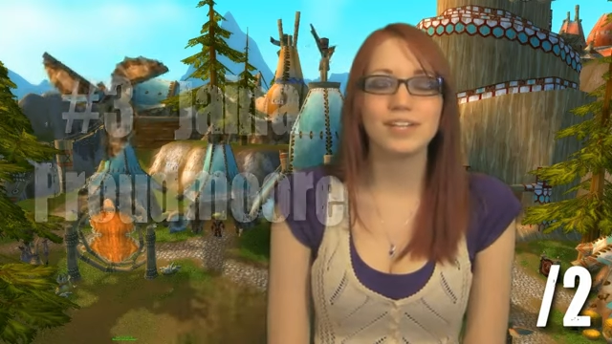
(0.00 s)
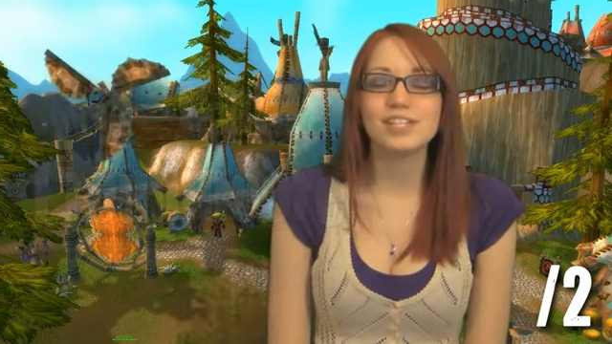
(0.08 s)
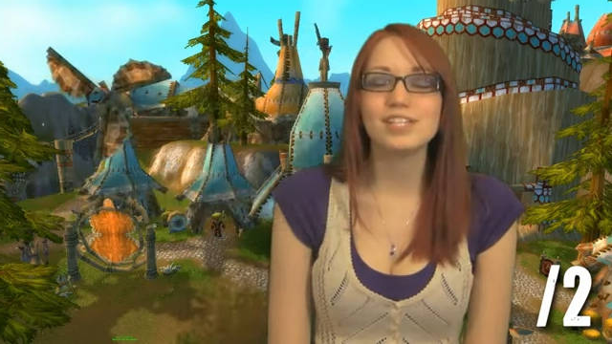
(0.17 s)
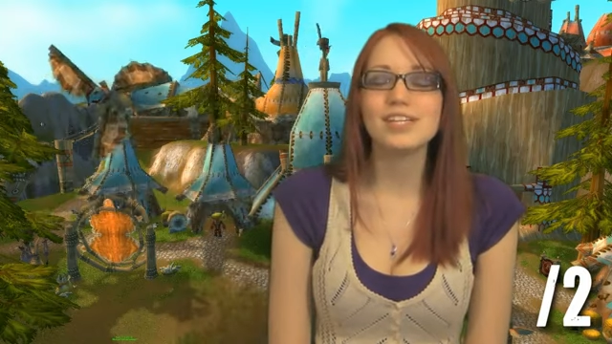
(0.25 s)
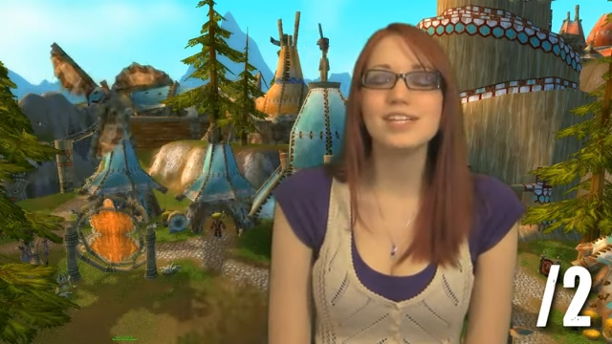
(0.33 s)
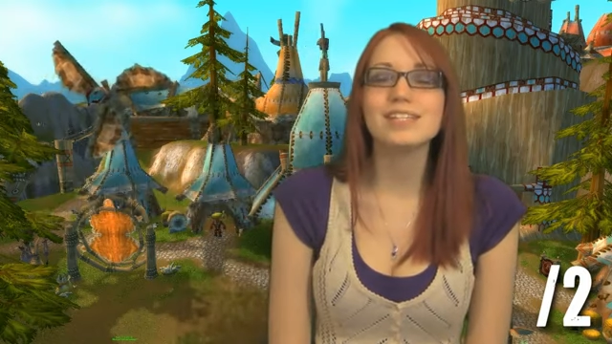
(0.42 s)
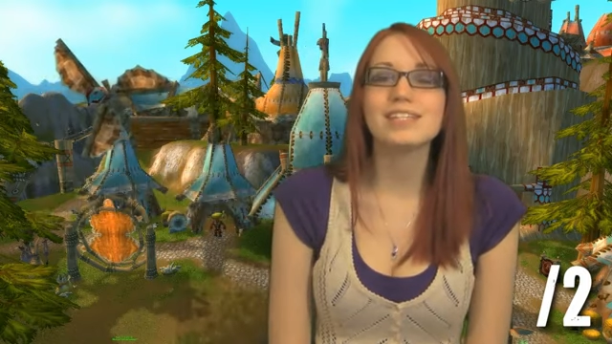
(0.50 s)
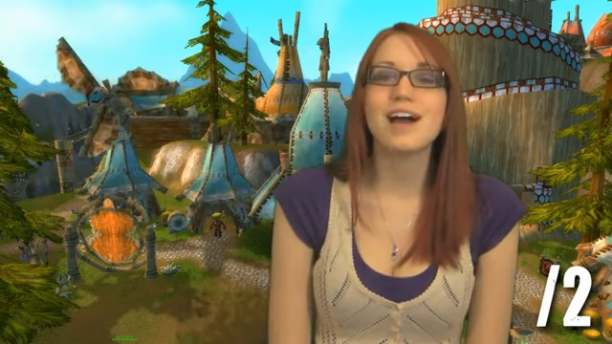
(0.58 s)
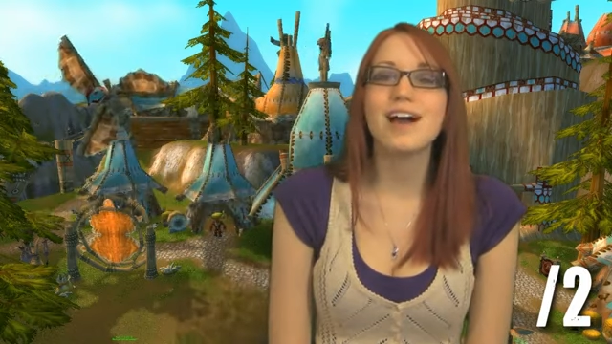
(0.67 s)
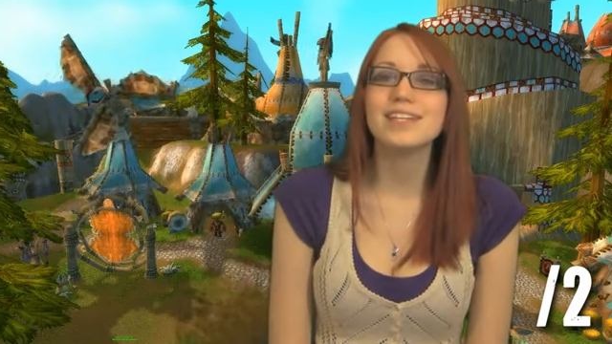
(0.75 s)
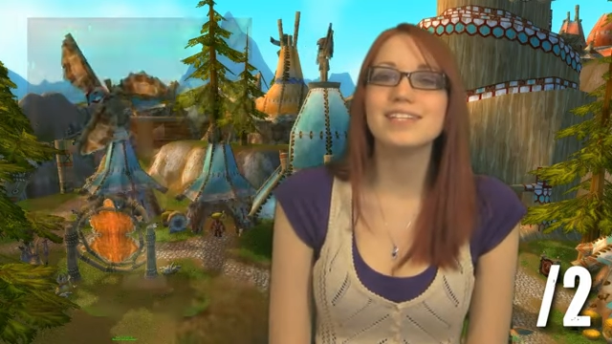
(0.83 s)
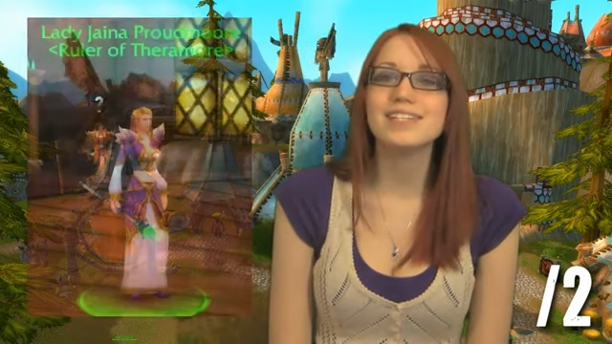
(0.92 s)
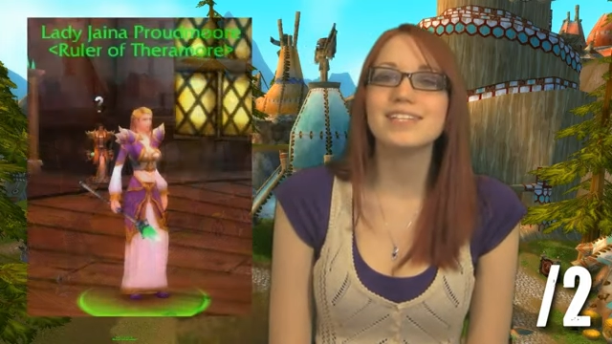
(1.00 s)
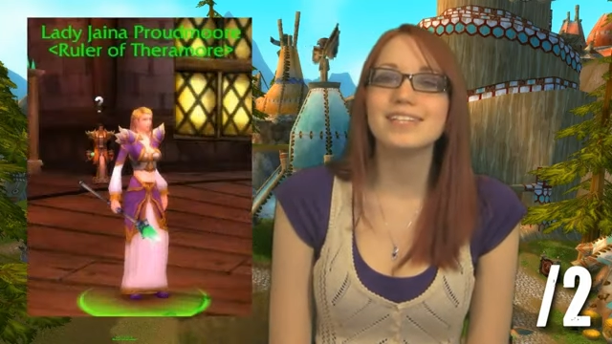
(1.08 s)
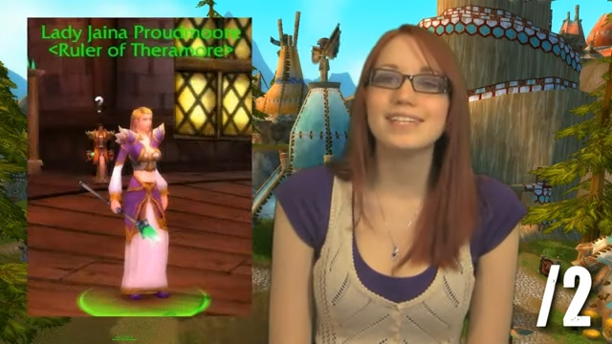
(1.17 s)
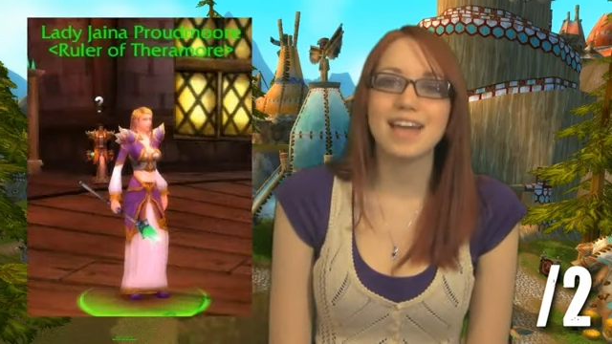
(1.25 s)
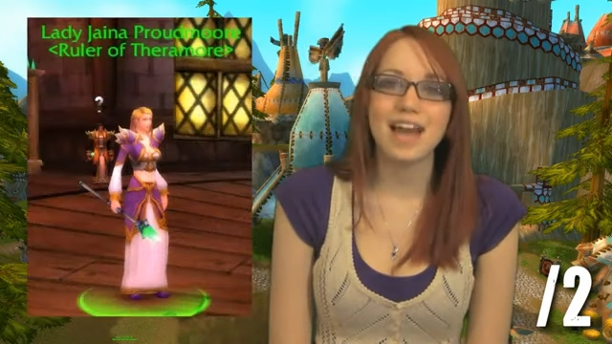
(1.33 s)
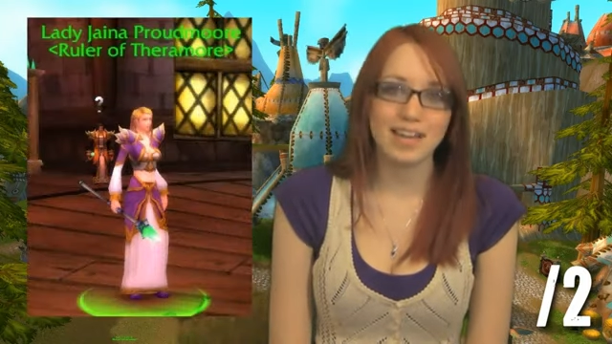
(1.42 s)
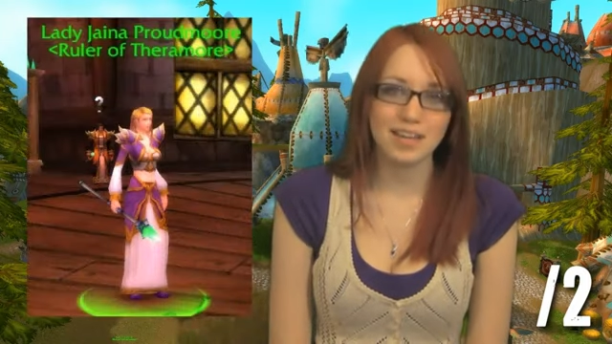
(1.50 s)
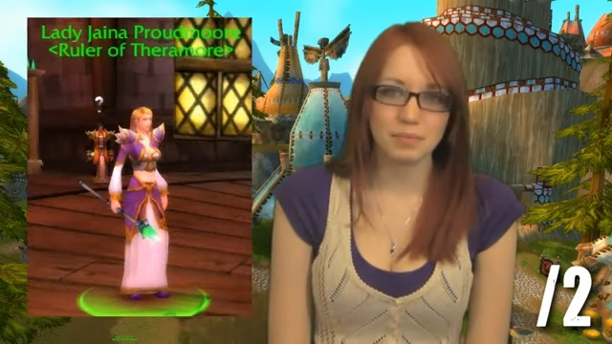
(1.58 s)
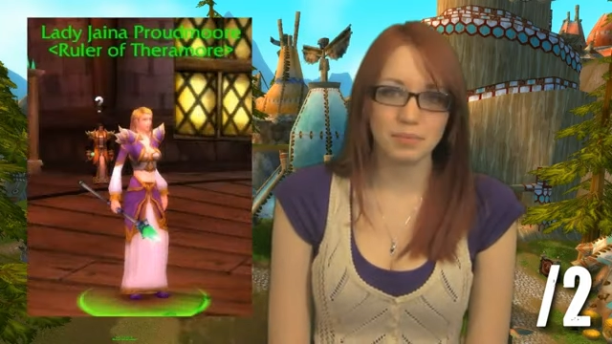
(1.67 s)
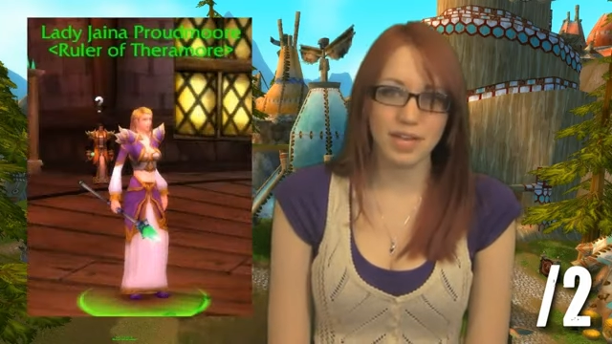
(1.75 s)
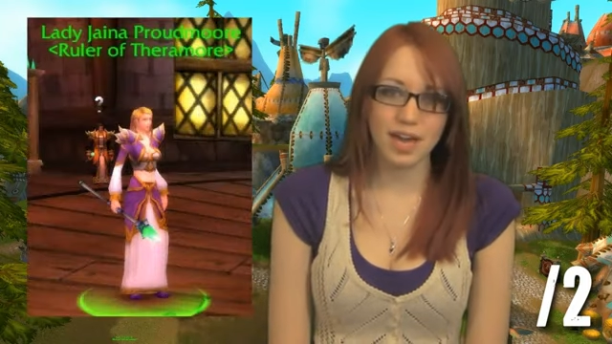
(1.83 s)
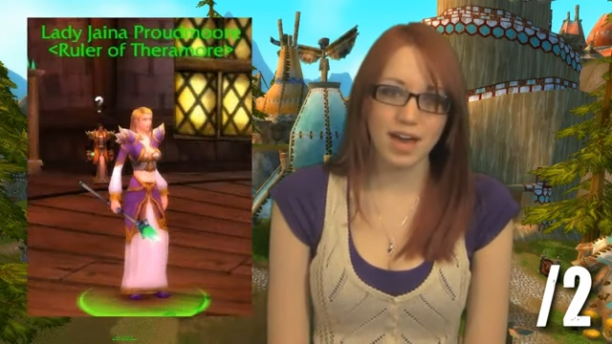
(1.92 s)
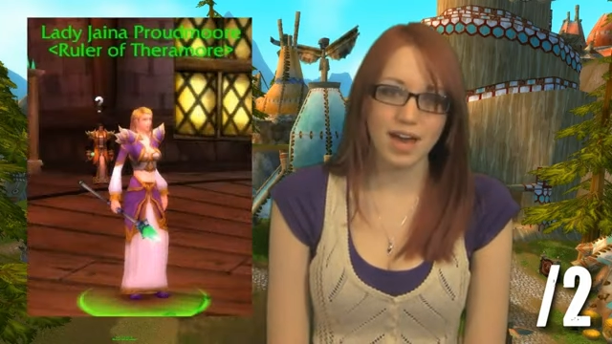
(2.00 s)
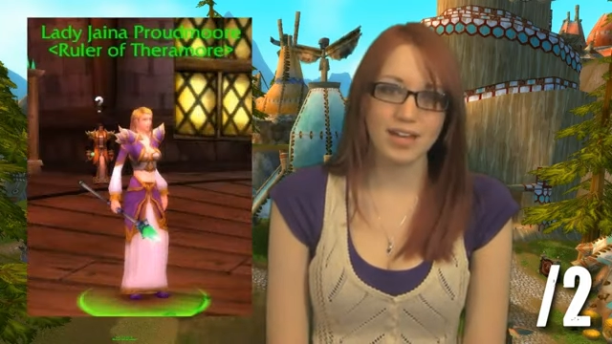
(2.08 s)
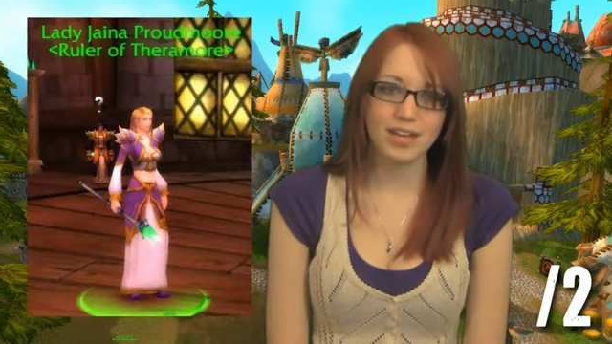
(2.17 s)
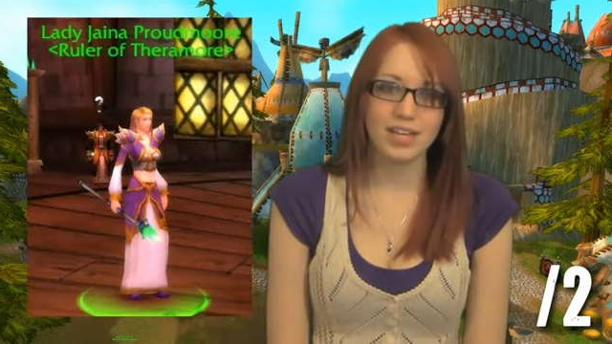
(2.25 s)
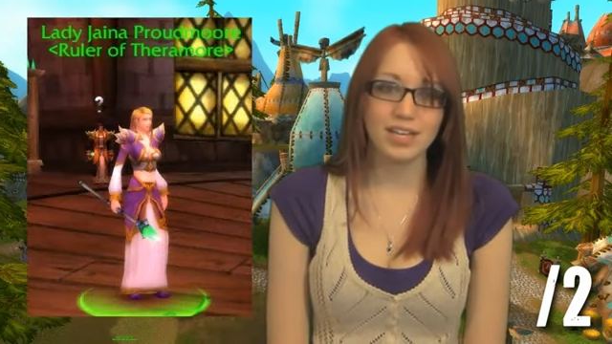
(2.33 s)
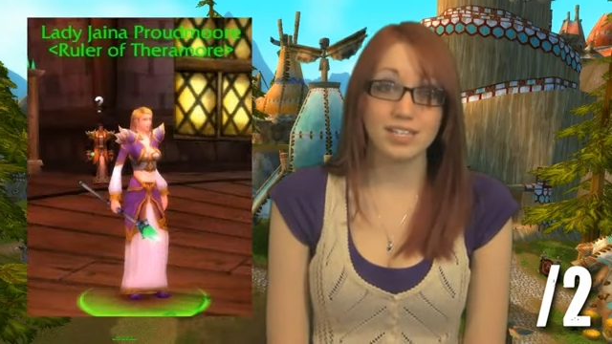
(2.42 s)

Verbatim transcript: and she is undeniably hot.